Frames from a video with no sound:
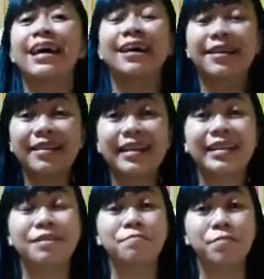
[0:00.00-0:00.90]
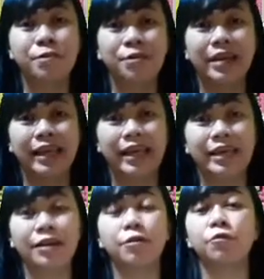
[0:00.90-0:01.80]
Early in the
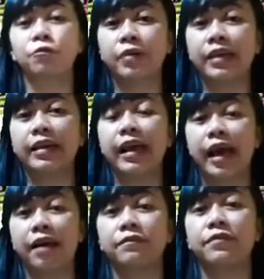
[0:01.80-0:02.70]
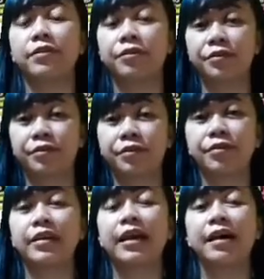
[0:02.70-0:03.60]
morning, we have
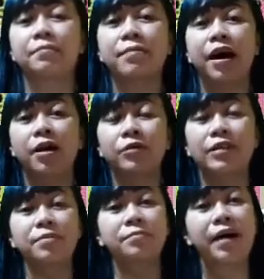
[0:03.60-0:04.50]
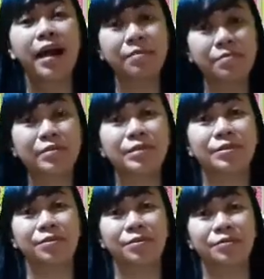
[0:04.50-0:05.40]
heard about the Bible
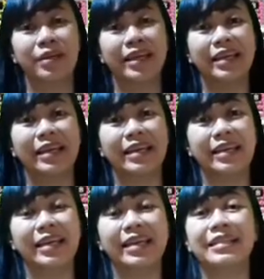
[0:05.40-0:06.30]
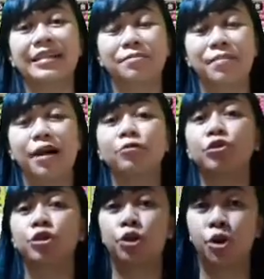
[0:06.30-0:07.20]
story. It's about
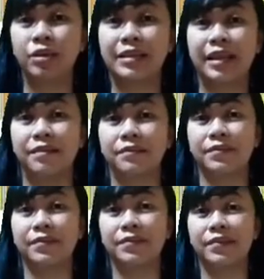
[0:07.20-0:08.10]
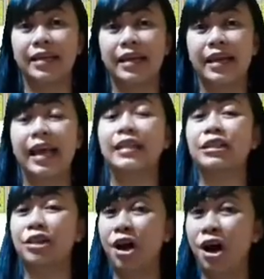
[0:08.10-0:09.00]
Joseph. And
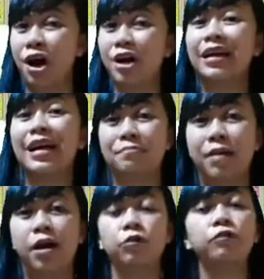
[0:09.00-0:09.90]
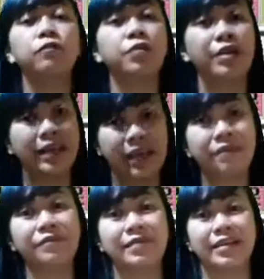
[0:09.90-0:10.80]
talk about
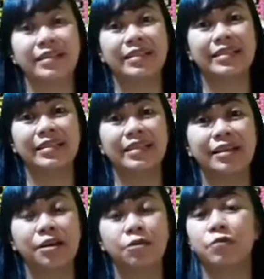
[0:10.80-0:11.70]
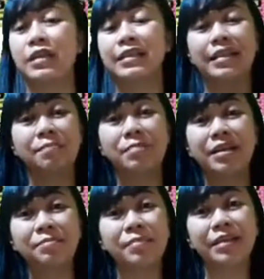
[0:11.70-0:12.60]
forgiveness. When
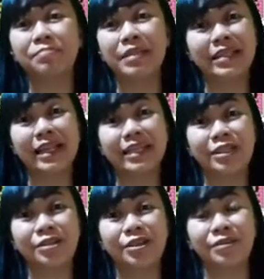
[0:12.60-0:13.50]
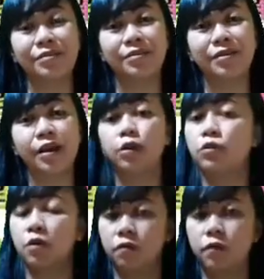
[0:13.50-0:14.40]
somebody made mistakes to you,
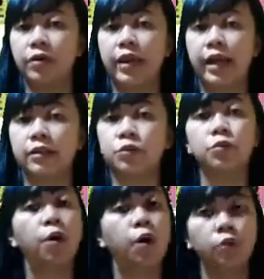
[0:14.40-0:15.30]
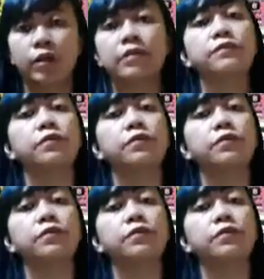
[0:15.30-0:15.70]
don't forget to always